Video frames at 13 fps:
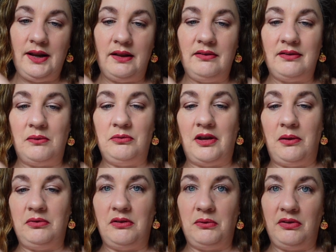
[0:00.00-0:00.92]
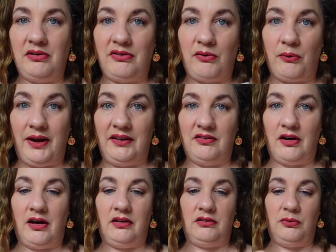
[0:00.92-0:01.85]
and sometimes it was 3
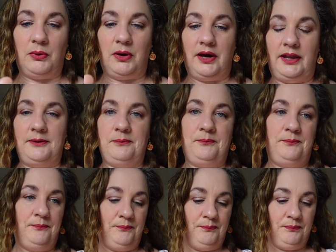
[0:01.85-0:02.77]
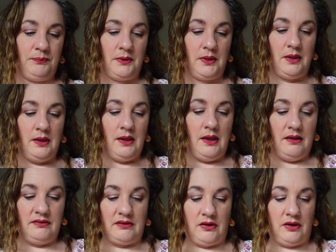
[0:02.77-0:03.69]
tiles wide.
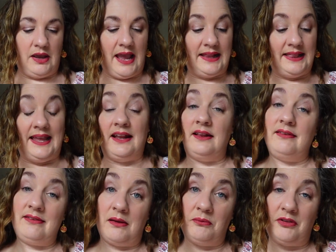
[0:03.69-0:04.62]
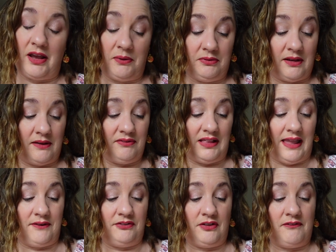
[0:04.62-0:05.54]
So, and then sometimes I've
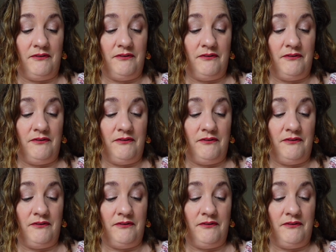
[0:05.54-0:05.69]
left